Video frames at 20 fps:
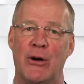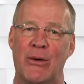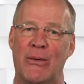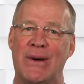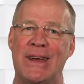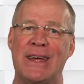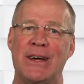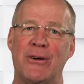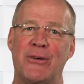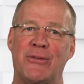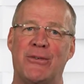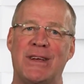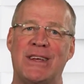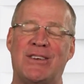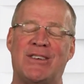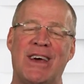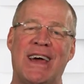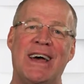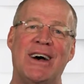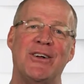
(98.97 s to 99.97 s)
Real
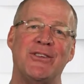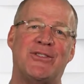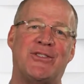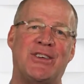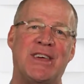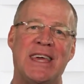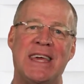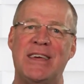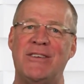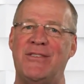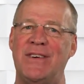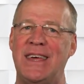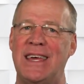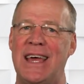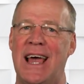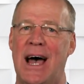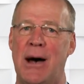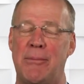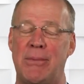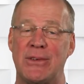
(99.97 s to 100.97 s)
Retail
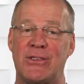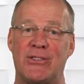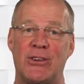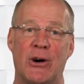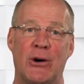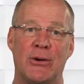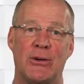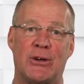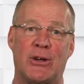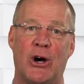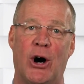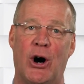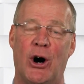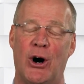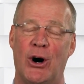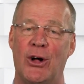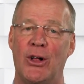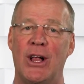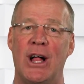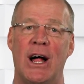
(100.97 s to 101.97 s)
TV episode
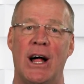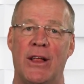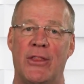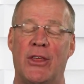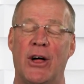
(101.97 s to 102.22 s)
called